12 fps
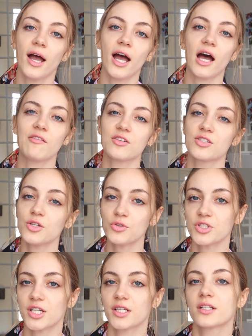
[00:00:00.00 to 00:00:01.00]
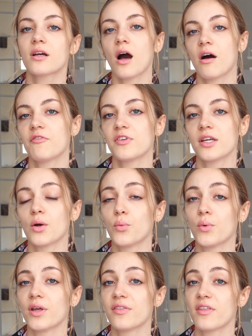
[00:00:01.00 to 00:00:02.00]
have associated coffee
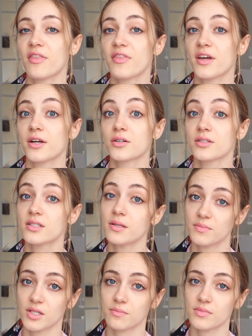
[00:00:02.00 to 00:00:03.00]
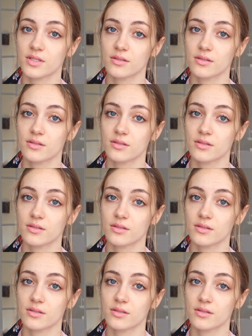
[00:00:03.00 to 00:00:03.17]
with their symptoms.